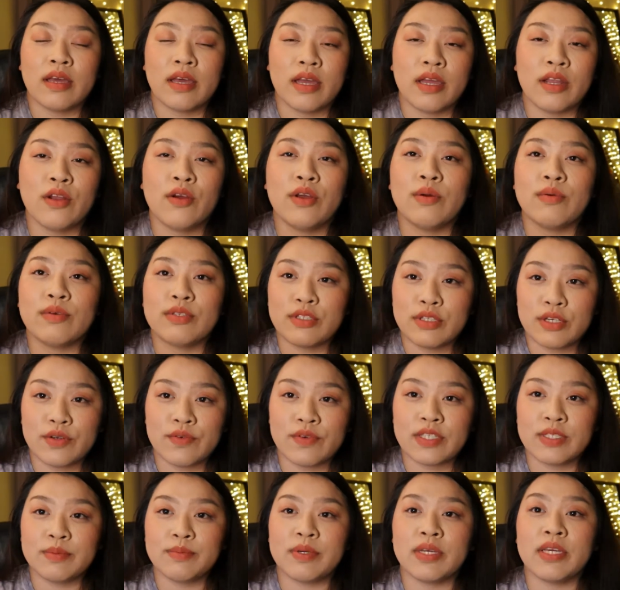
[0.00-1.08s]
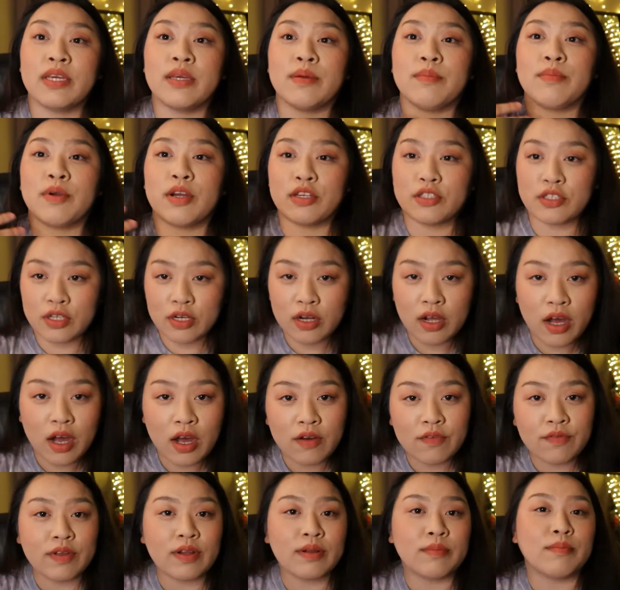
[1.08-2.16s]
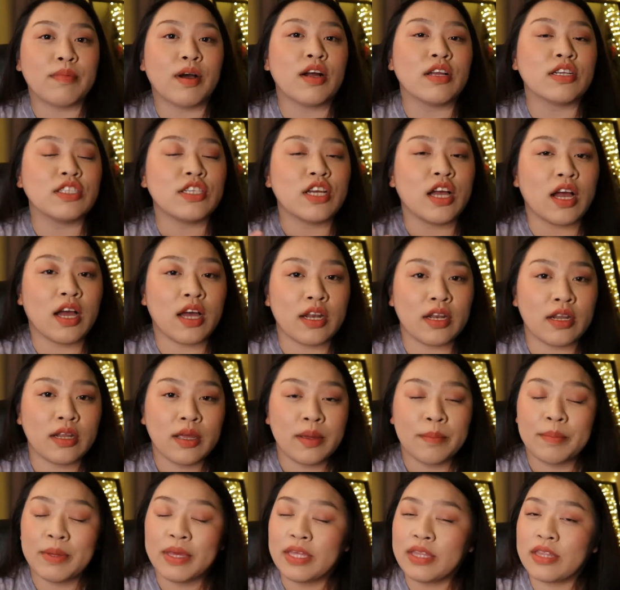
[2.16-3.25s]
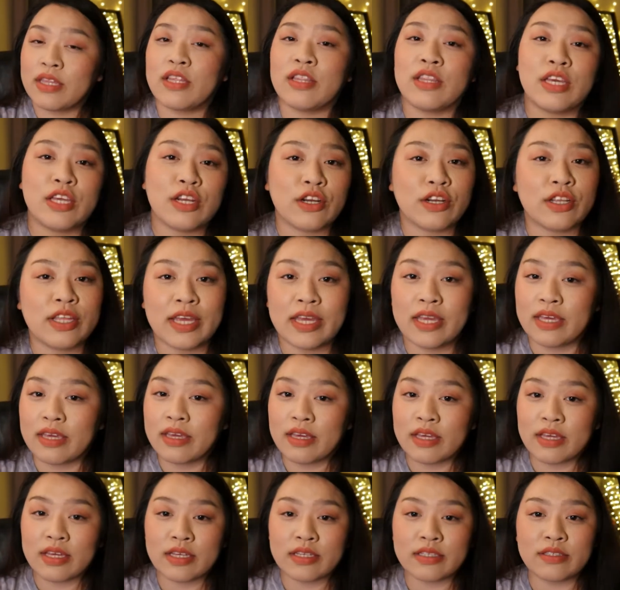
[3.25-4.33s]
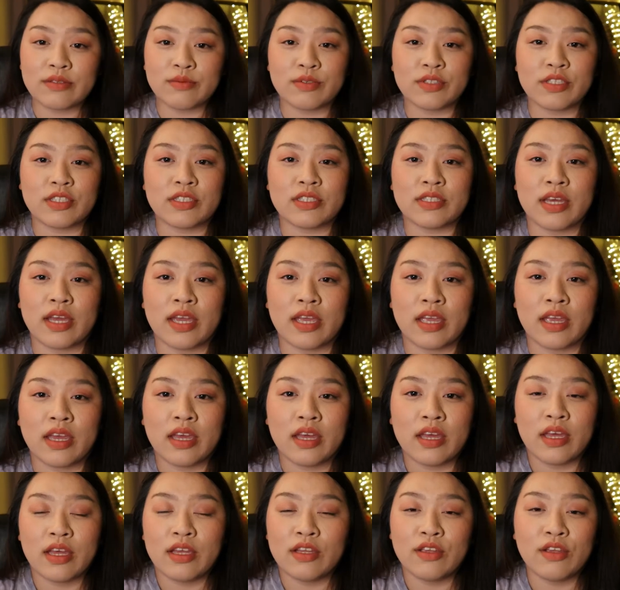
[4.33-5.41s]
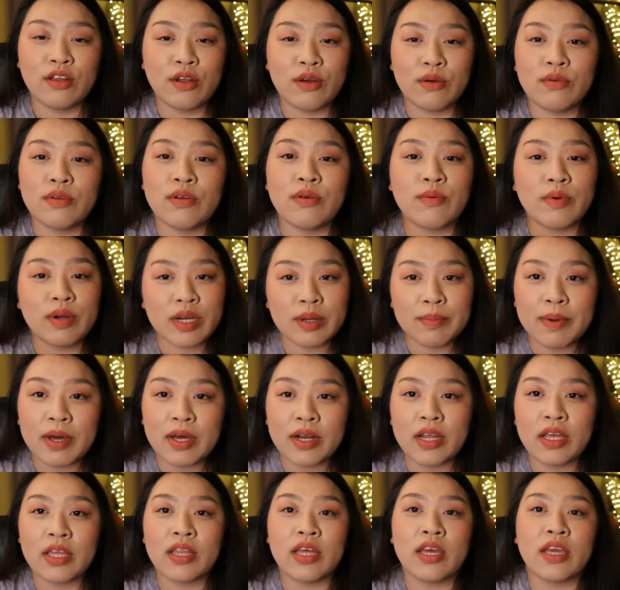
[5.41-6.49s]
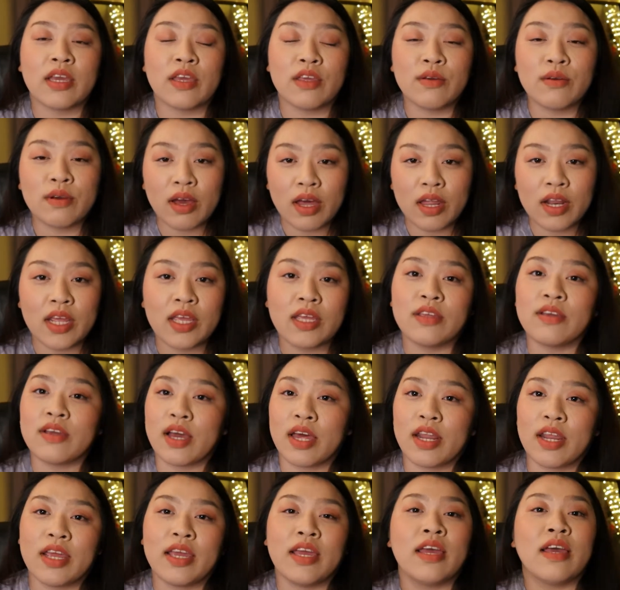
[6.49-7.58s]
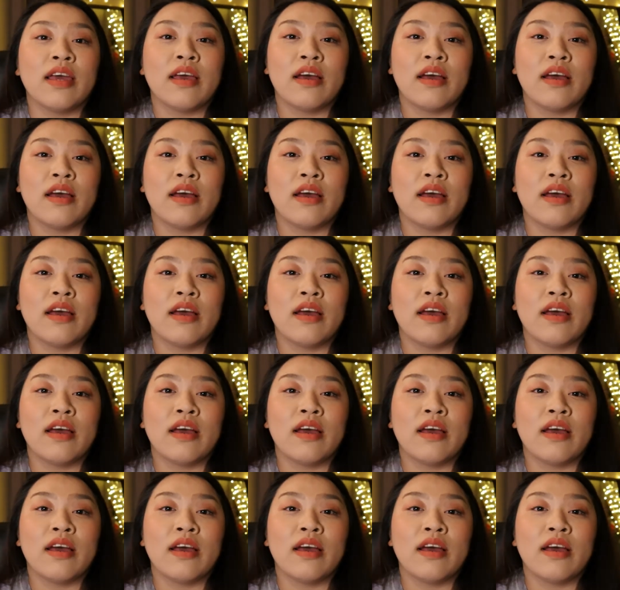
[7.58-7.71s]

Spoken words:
I know he was nervous, but he brushed it off, and Bangchan, being the leader that he is, was just like, you know, don't worry about it, like you got it.